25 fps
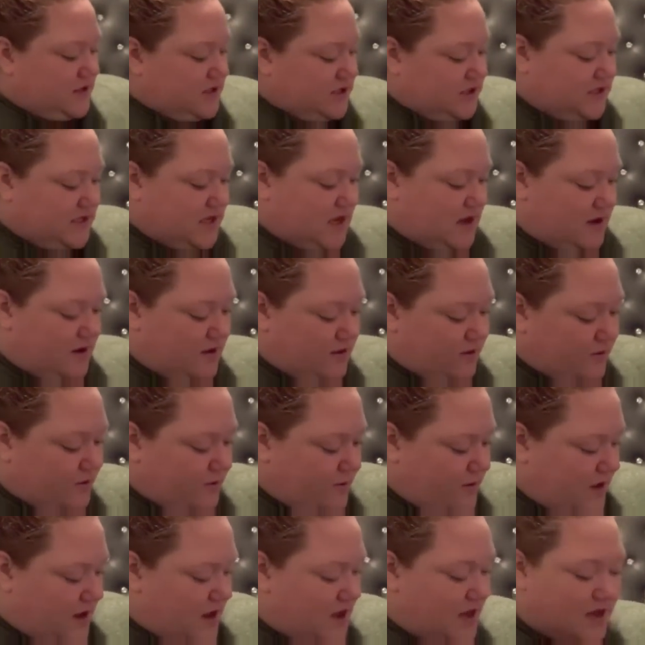
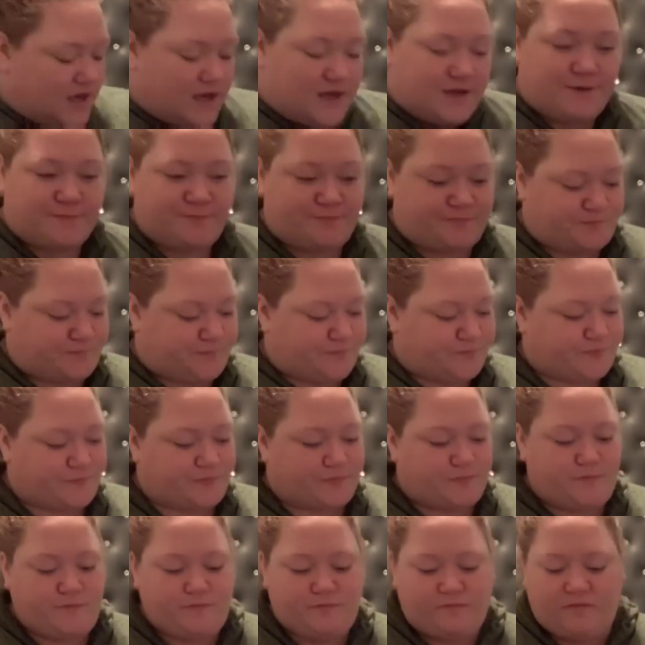So
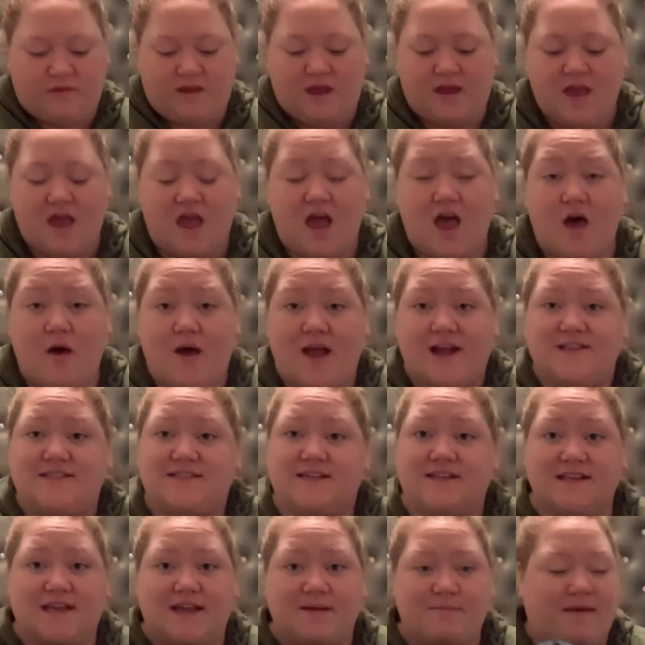I
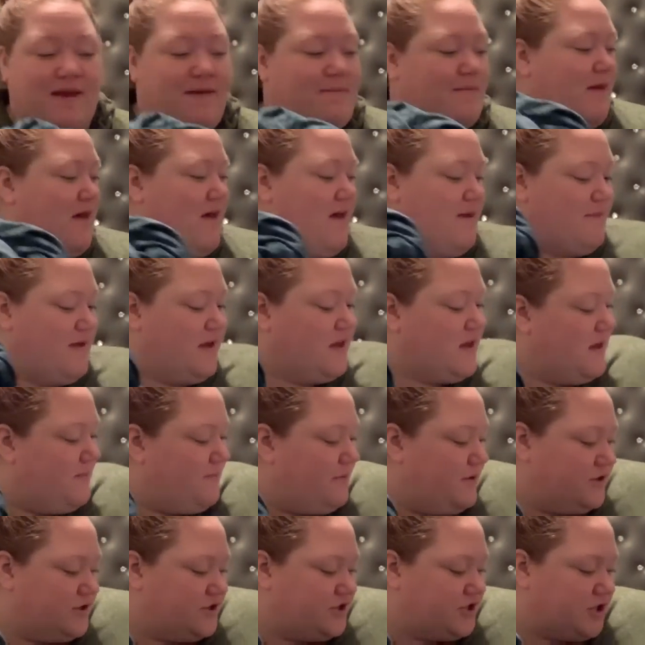did get my mom a
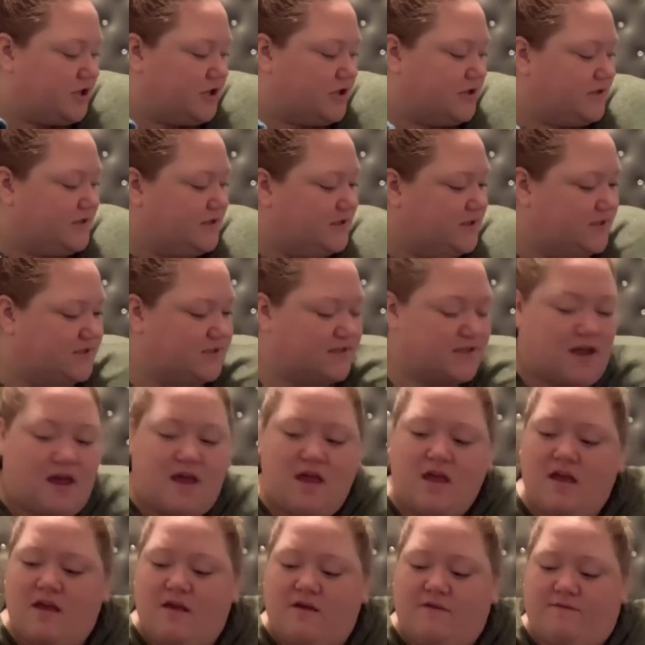couple shirts
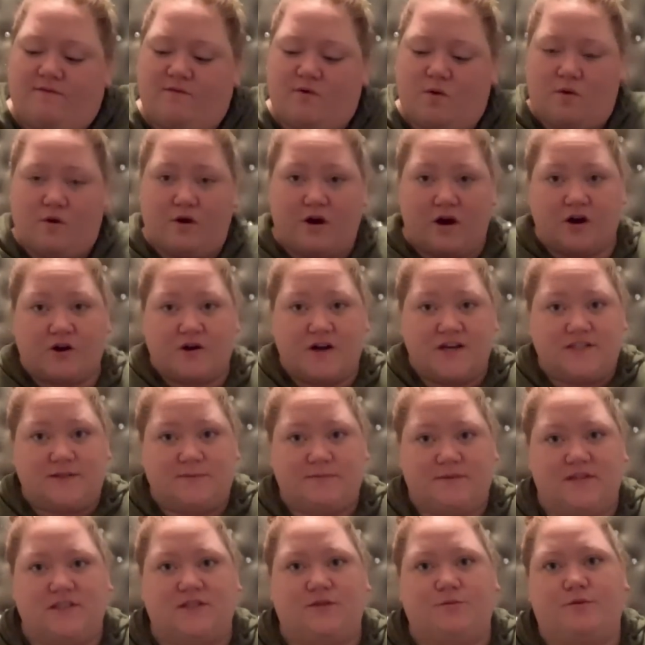for
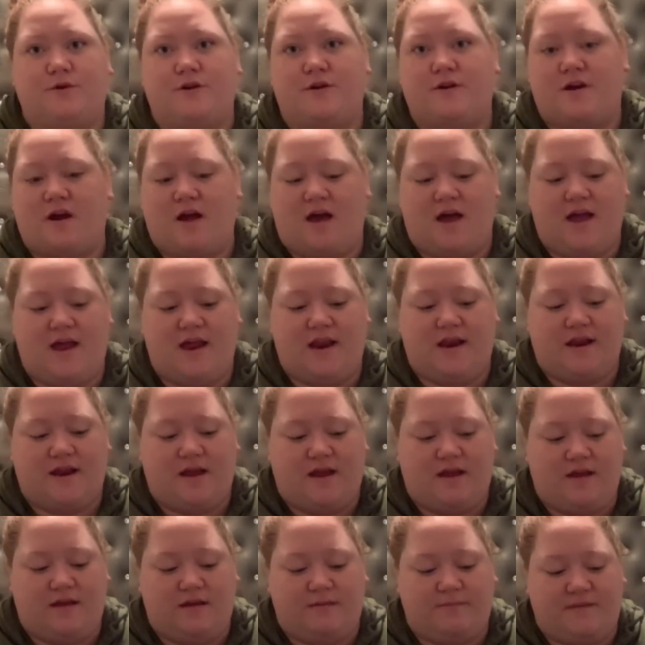Christmas. We're not
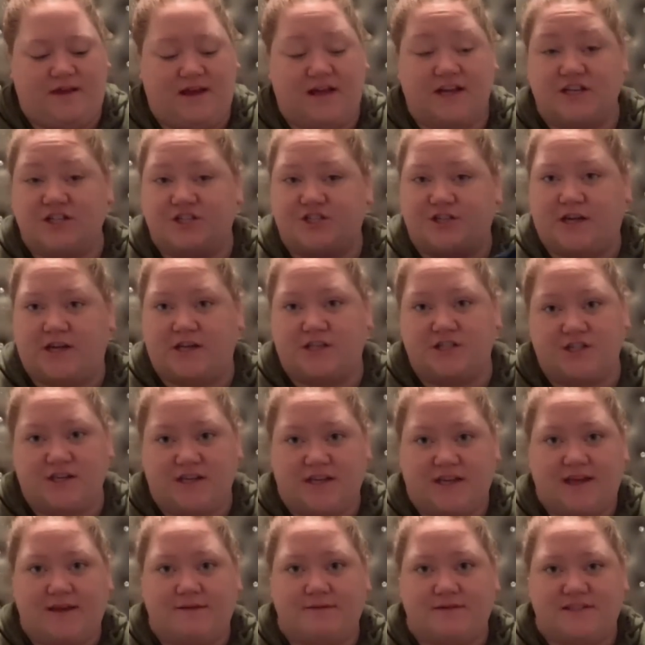
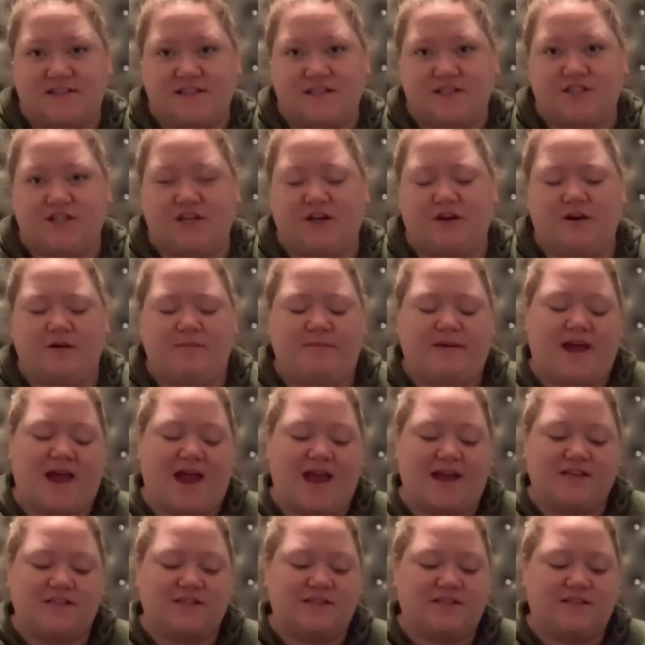exchanging gifts this year, but